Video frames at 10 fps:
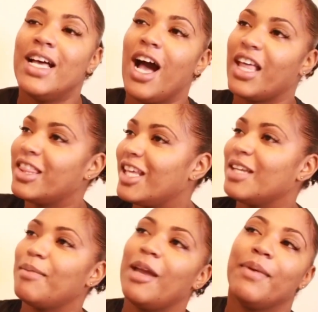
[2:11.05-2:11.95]
I
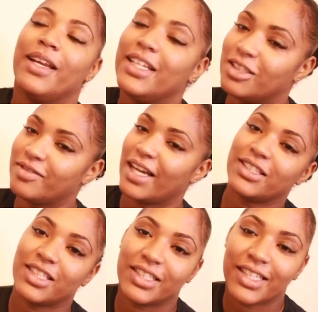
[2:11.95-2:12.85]
think maybe I need to
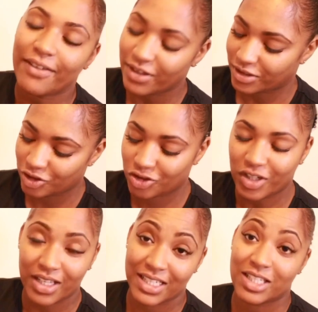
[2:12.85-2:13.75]
react to another.
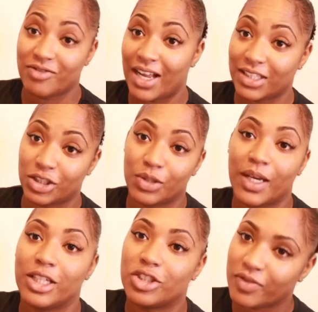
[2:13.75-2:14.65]
I need to react to
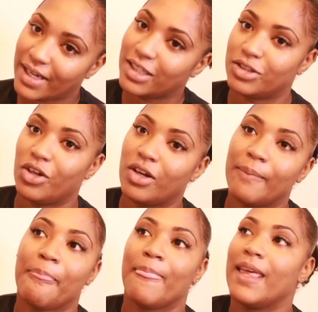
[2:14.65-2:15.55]
a Drake
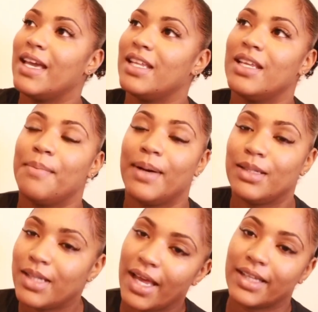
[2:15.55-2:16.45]
song in my
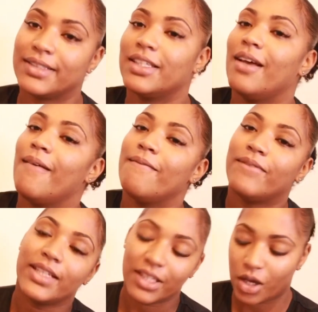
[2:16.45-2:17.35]
next
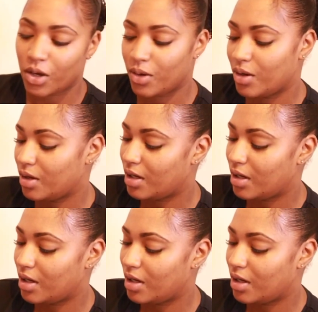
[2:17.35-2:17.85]
video.